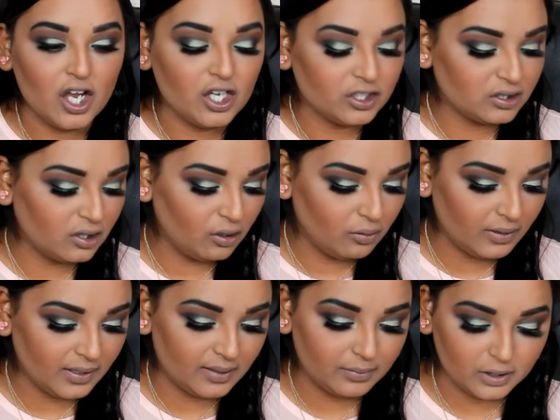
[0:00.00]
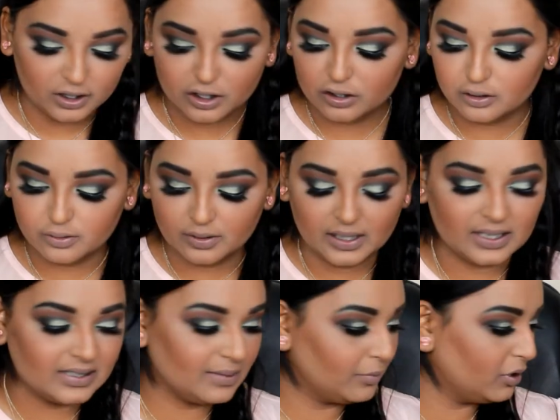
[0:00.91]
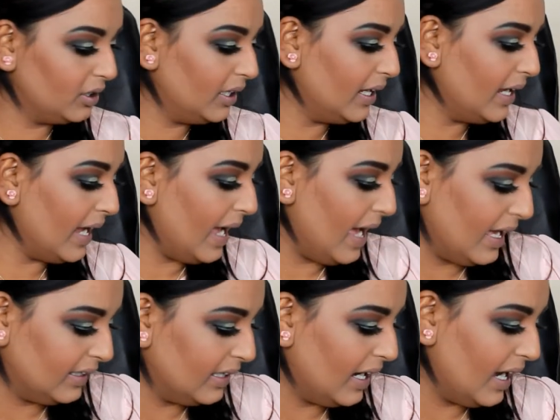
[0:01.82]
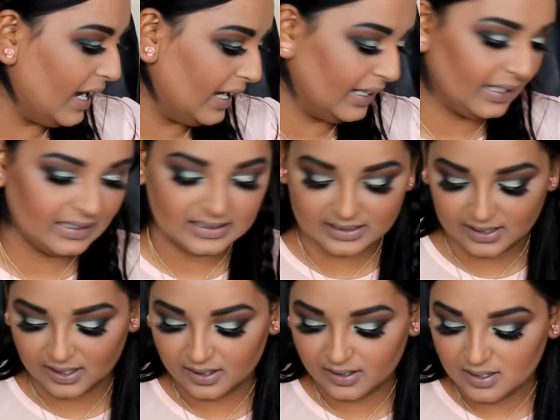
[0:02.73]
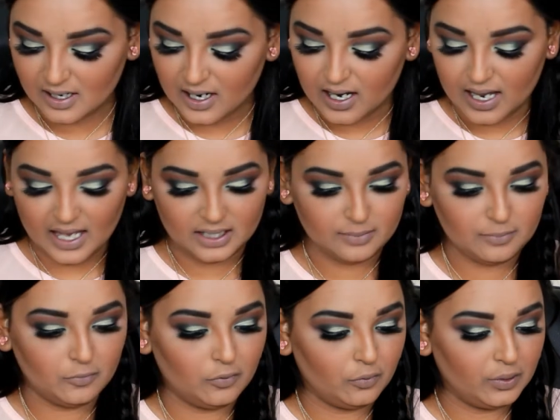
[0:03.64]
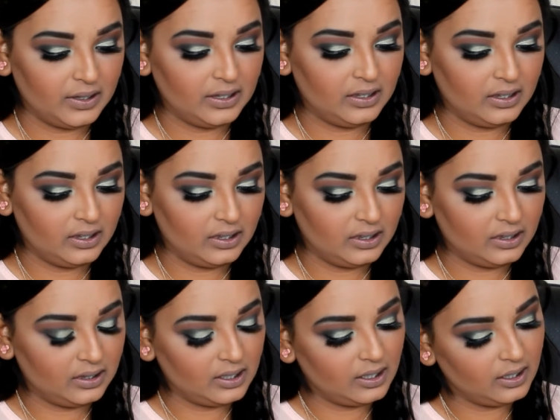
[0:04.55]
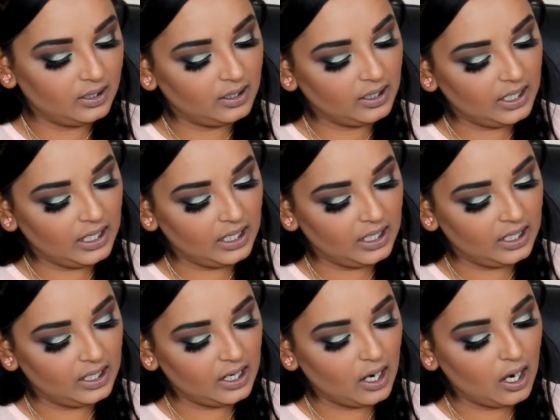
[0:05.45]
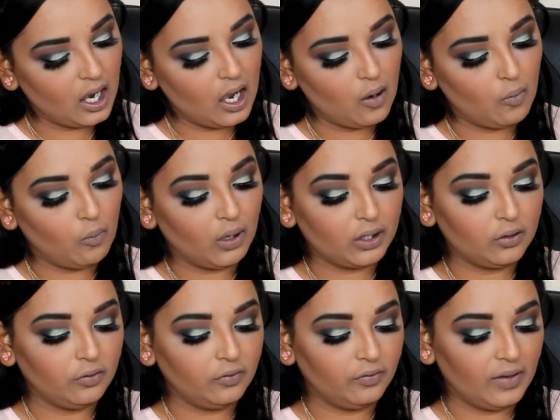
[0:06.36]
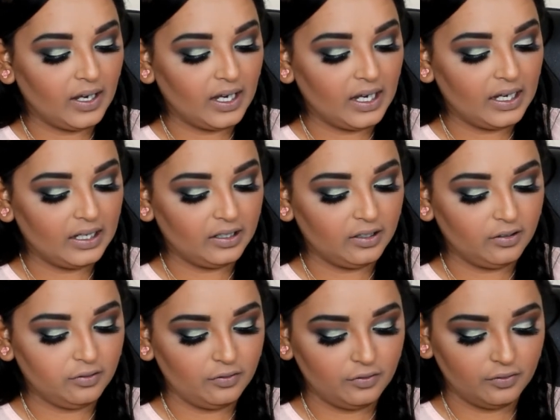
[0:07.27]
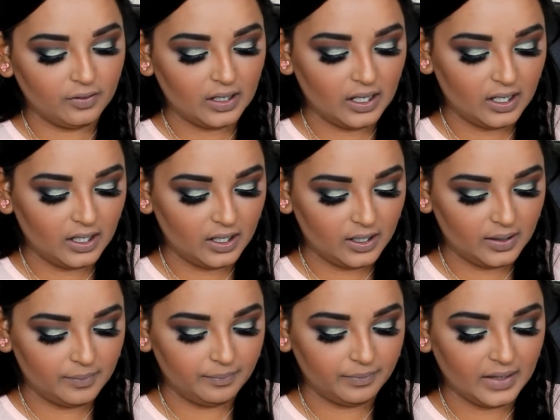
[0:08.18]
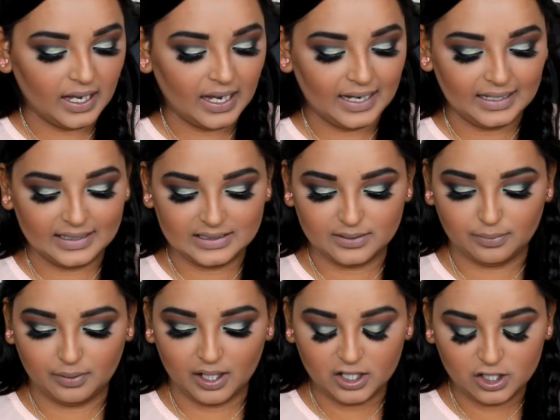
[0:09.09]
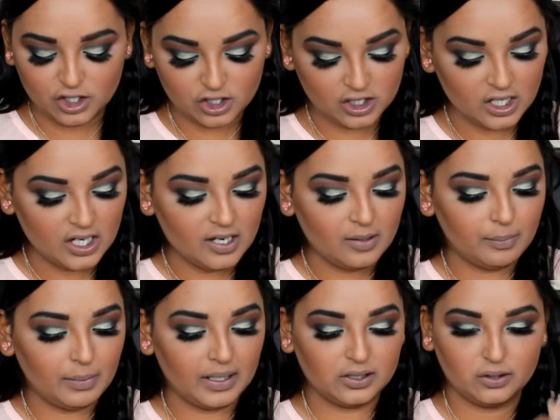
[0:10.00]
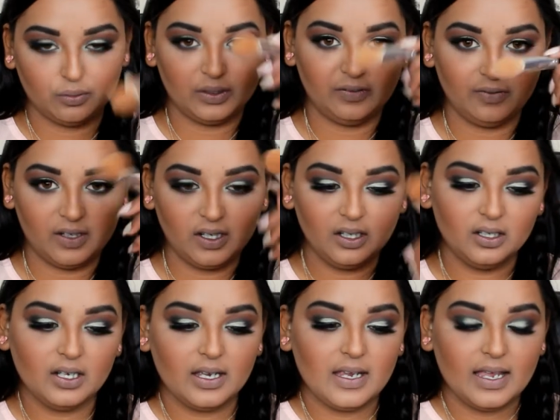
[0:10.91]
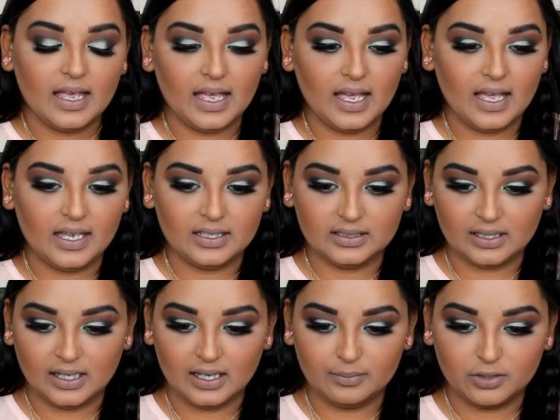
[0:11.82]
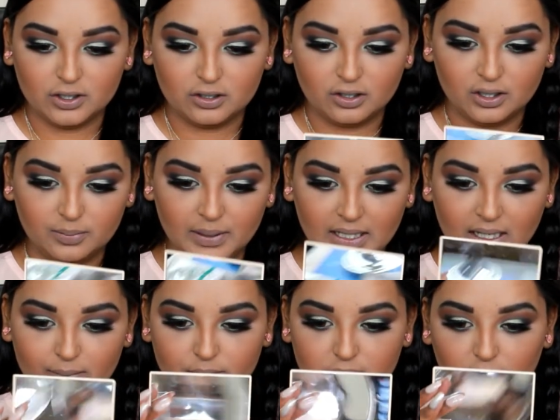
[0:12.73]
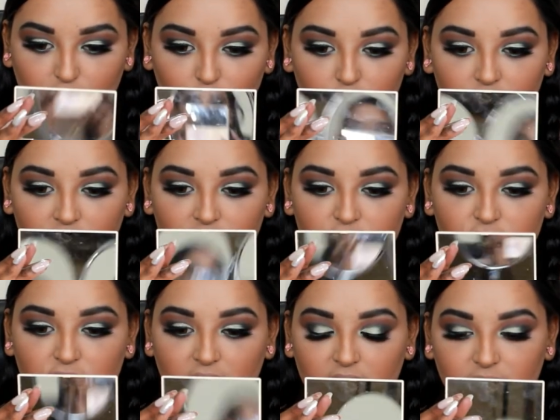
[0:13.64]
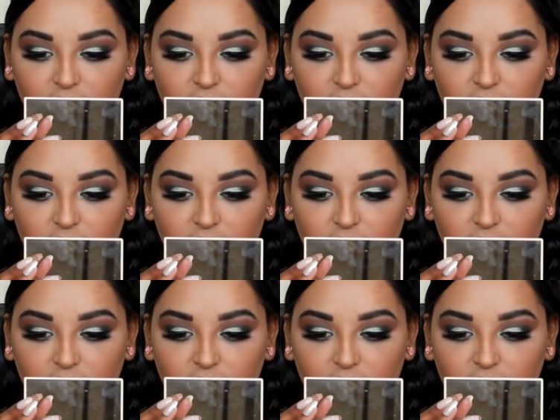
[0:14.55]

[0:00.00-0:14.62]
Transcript: so what I'm gonna do is I'm gonna add highlighter and I'm with a 105 um, highlighter brush by Zoeva and I'm just going to pick up the gold shade